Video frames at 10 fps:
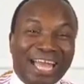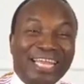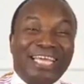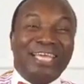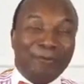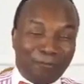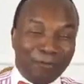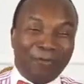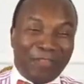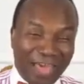they keep you
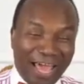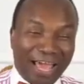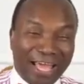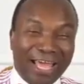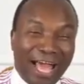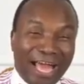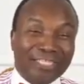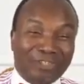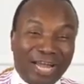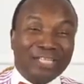there and
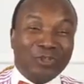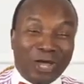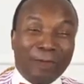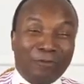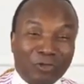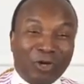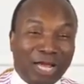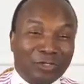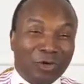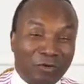trying to help you to get
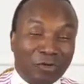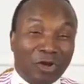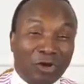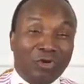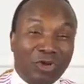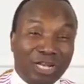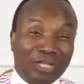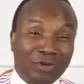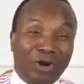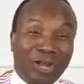to heaven, not knowing that
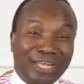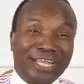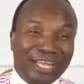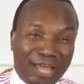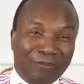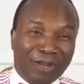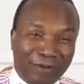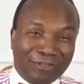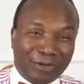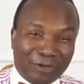you're already in heaven
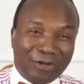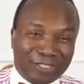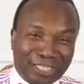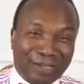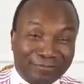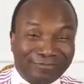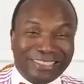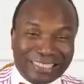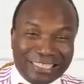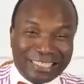after you got saved.
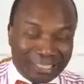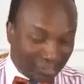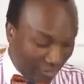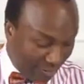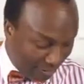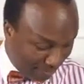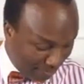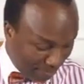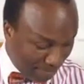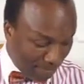Sorry.
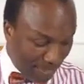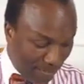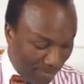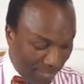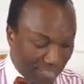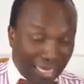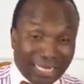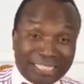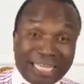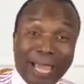But they
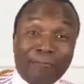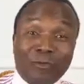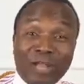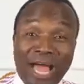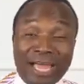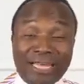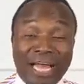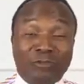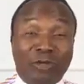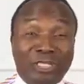still help you die.
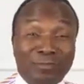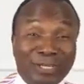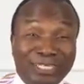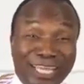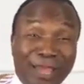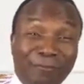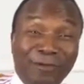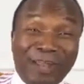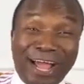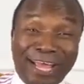That's what it means. They help you
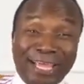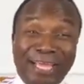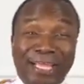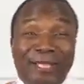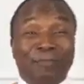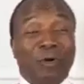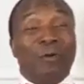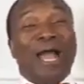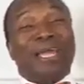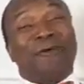die. But
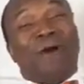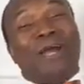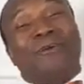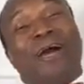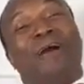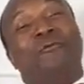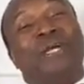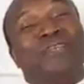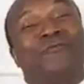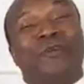while you are
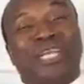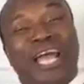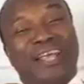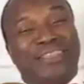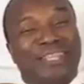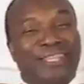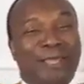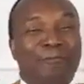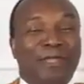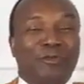waiting for death, they
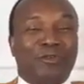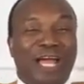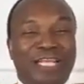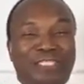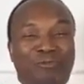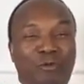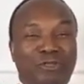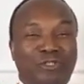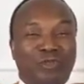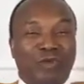make you dance once
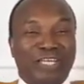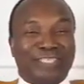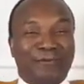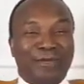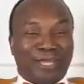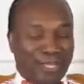or twice a week.